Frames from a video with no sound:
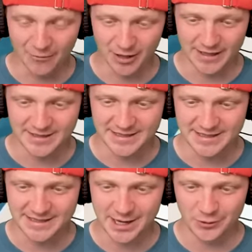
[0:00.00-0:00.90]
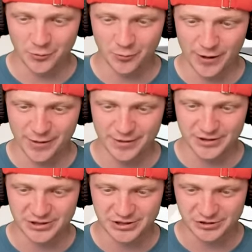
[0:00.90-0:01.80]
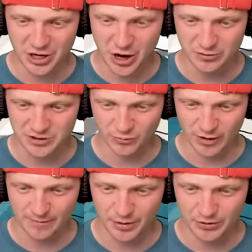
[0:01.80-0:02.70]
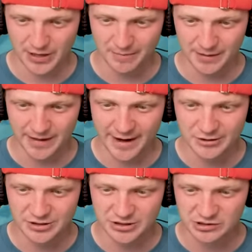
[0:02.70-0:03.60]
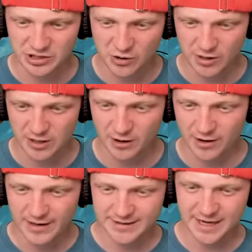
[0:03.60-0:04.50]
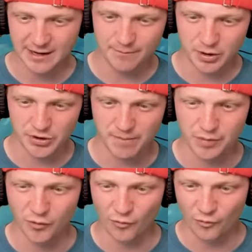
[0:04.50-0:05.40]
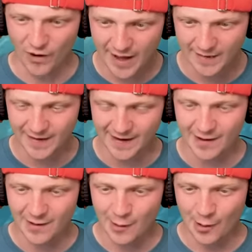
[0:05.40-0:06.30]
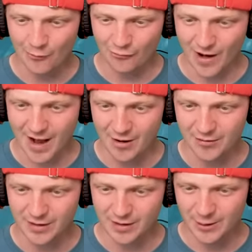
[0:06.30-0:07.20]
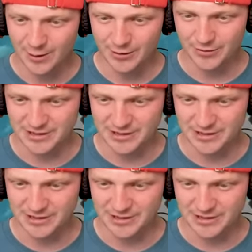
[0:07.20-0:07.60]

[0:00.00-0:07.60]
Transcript: we're gonna get detailed with the snow. So we're gonna build up layers of snow here to kind of build up the railing around the